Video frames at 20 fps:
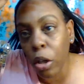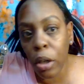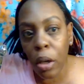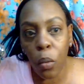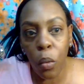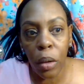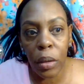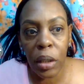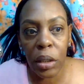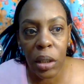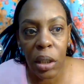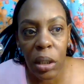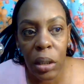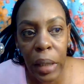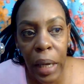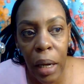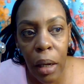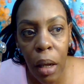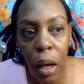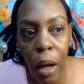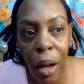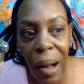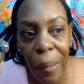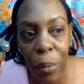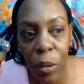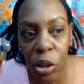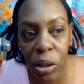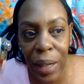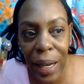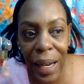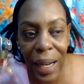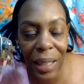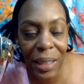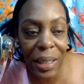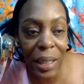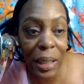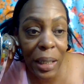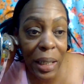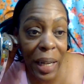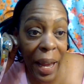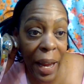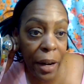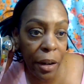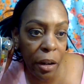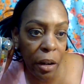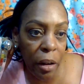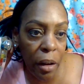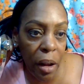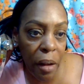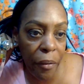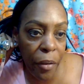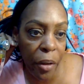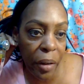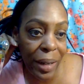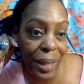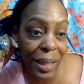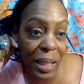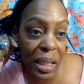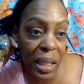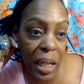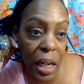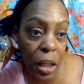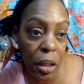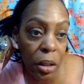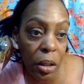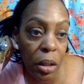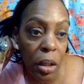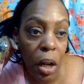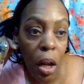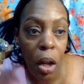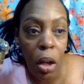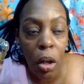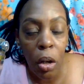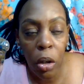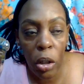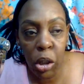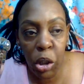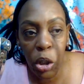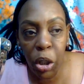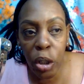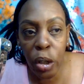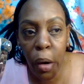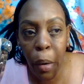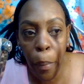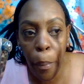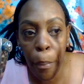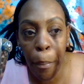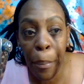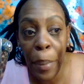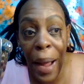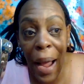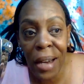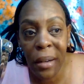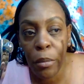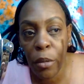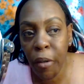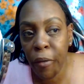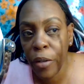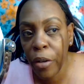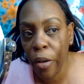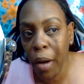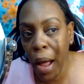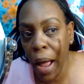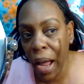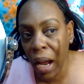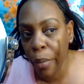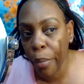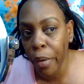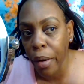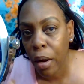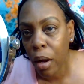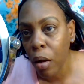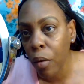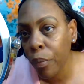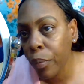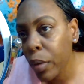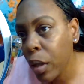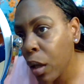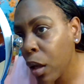you want to just take a couple shades lighter of your concealer onto your bottom of your eyebrow